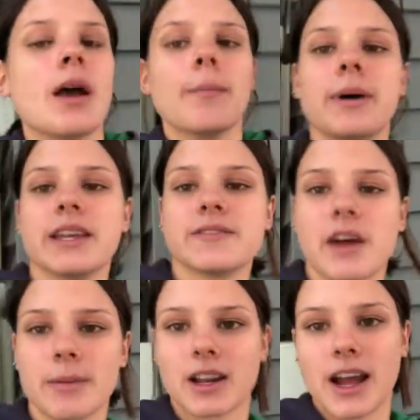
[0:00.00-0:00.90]
his
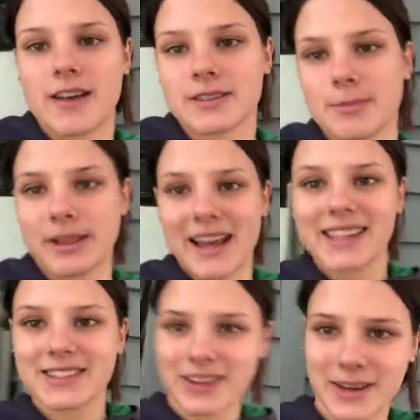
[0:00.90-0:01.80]
family and I have some
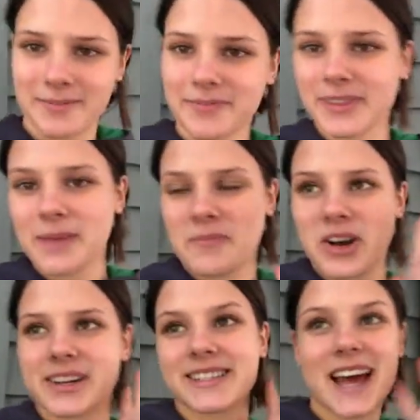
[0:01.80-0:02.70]
plans for him. I'm very
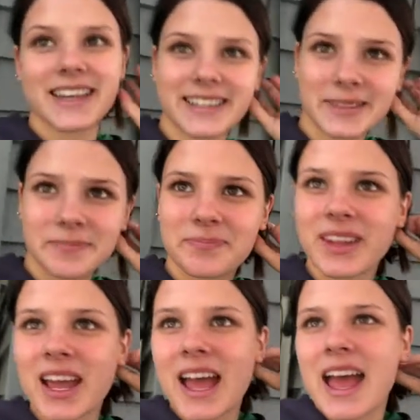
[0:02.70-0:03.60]
excited.
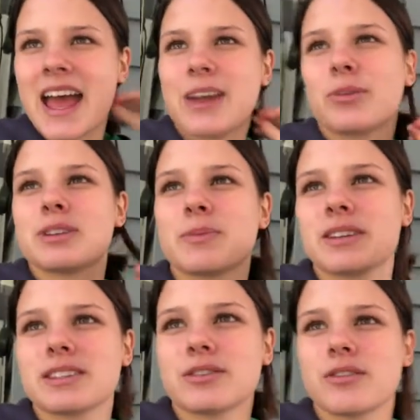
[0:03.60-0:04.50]
And all his
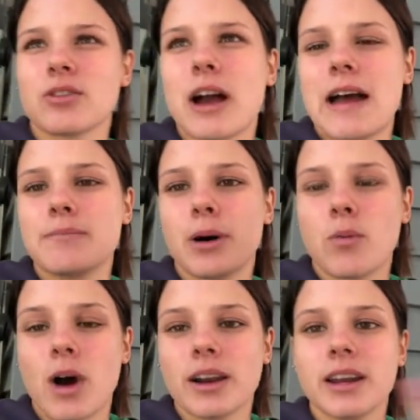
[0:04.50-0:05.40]
presents have arrived but
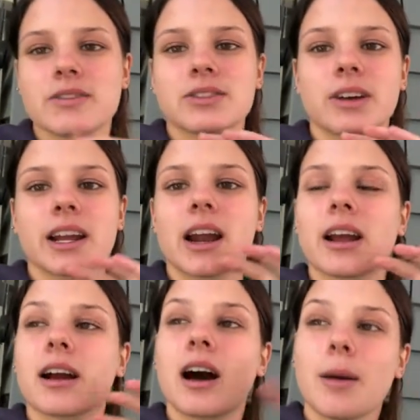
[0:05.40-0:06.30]
one and I've still got to go to
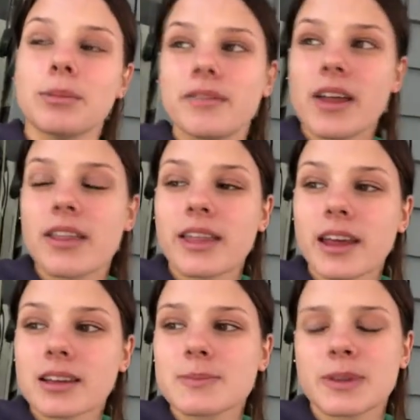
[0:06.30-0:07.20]
a couple of other
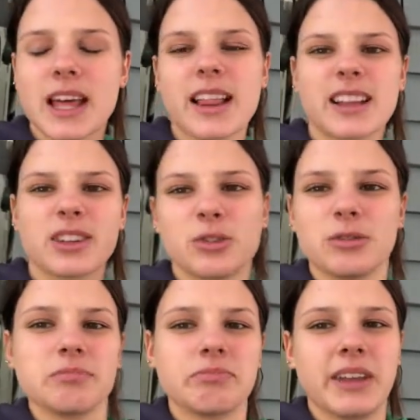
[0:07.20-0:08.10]
things but they're like little
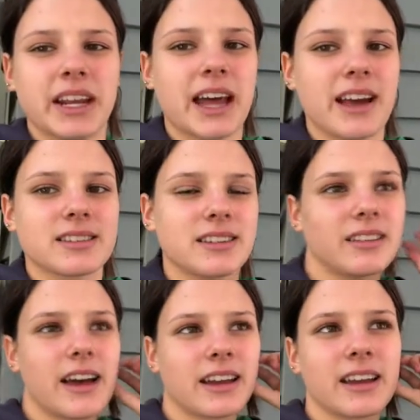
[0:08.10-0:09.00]
knickknacks that
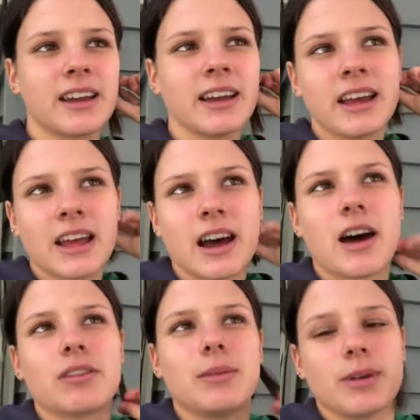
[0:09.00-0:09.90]
like
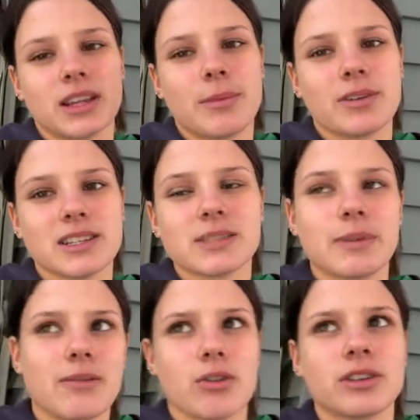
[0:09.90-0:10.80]
aren't really birthday presents but
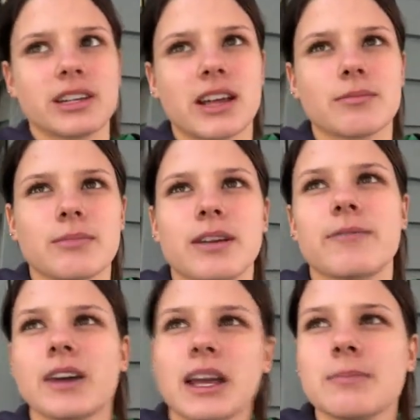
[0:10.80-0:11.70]
I wanted to get them
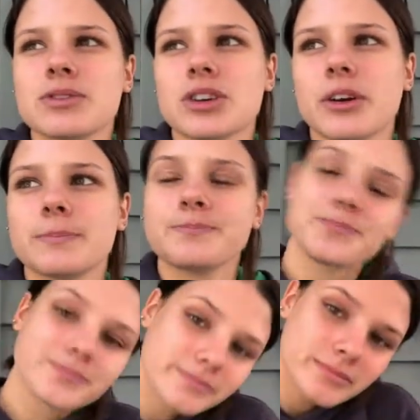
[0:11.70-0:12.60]
for him so
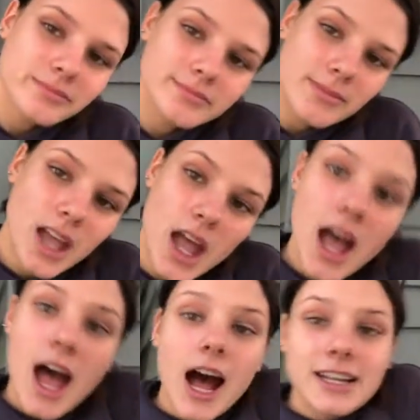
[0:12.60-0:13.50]

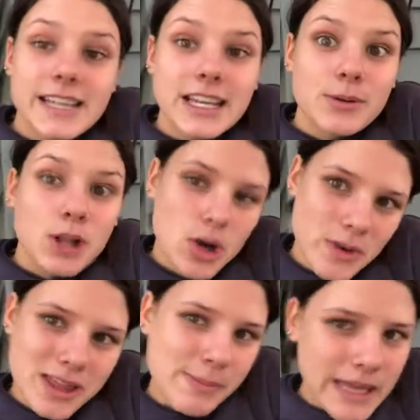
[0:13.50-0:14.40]
I'll take you along
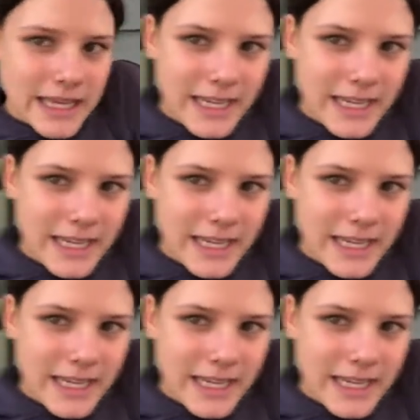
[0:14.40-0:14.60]
with me.